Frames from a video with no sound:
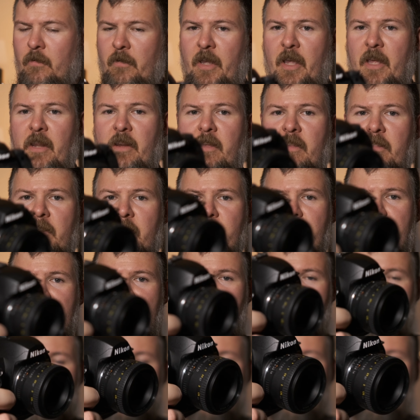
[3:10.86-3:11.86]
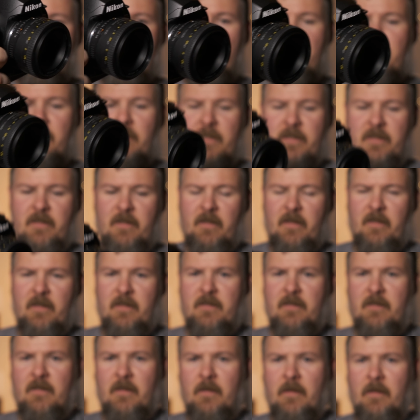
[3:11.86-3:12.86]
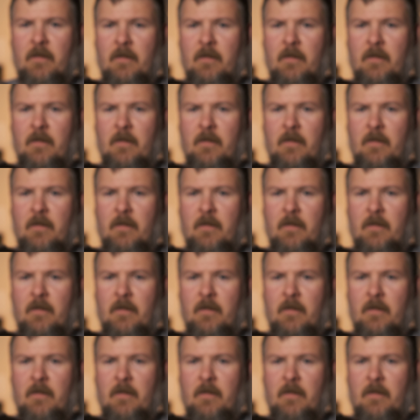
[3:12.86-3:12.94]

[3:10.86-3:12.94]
80th of a second. You listen to this.